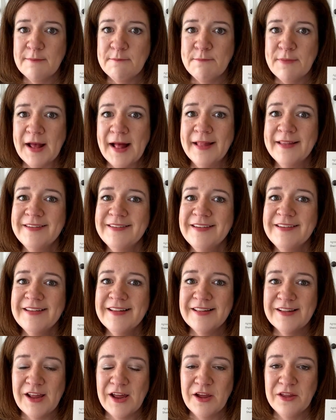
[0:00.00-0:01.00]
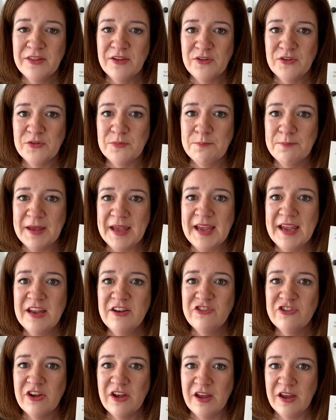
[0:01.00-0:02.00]
it balances a lot of those
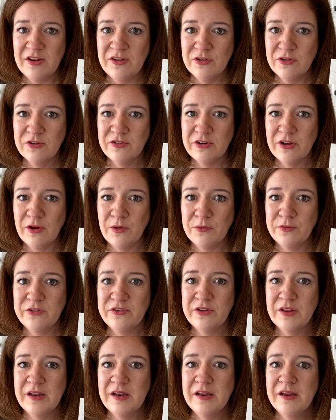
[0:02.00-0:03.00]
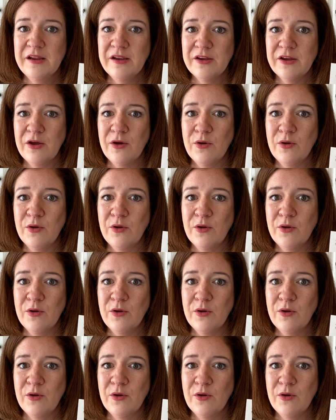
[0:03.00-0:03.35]
beige undertones so that it